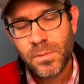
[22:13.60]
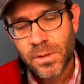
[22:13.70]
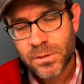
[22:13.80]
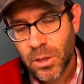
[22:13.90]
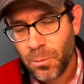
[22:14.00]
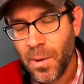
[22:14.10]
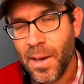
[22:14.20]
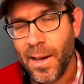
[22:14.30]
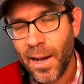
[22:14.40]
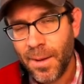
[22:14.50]
So
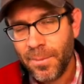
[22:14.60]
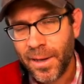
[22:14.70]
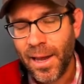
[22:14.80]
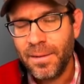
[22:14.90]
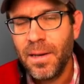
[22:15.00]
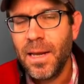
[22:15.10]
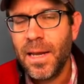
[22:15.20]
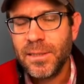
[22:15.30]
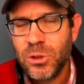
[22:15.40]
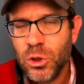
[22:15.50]
again,
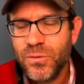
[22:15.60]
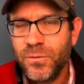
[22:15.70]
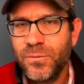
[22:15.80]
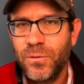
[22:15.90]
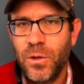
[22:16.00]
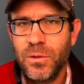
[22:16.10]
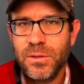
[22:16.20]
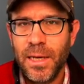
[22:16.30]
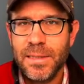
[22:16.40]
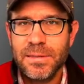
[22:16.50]
it's useful for those
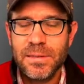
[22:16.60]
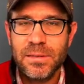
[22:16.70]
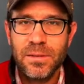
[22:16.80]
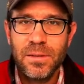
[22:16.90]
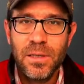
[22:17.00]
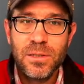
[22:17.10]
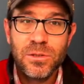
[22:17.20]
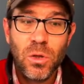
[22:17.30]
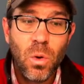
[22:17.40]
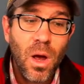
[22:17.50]
cases.
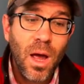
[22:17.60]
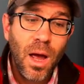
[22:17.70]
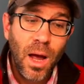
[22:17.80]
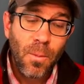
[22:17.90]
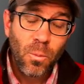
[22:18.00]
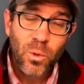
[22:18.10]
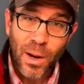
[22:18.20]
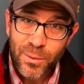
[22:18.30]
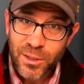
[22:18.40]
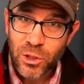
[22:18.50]
So what I
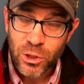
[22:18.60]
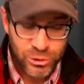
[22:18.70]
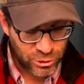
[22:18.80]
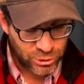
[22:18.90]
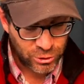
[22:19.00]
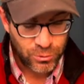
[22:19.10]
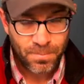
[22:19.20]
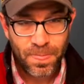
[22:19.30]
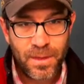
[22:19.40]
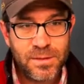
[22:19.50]
would encourage you to do
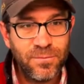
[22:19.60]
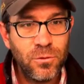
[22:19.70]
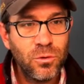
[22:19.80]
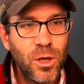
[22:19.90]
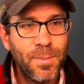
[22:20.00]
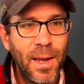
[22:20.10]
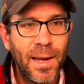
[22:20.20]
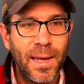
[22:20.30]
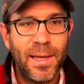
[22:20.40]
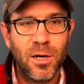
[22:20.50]
is, if you look
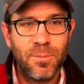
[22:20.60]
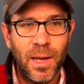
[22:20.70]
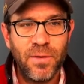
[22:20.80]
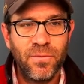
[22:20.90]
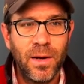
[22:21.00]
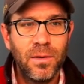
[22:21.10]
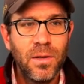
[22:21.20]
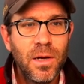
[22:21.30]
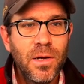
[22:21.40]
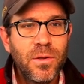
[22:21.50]
back at our make file,
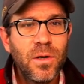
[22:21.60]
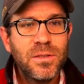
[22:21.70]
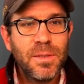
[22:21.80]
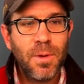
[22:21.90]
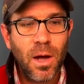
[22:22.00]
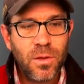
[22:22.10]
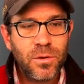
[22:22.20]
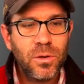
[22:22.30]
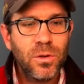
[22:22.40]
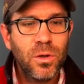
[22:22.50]
there are some
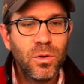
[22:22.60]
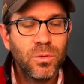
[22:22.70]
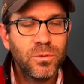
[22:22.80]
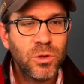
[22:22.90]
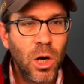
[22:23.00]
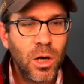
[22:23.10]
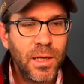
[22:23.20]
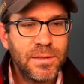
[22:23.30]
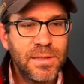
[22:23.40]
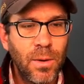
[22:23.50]
other
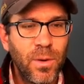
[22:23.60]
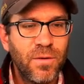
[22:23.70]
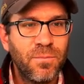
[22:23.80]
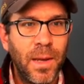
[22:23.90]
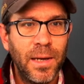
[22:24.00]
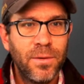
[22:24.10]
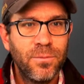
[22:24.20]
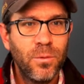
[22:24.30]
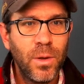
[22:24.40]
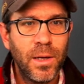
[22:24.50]
targets that we have made
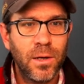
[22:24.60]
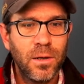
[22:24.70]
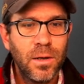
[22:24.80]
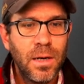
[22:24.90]
through here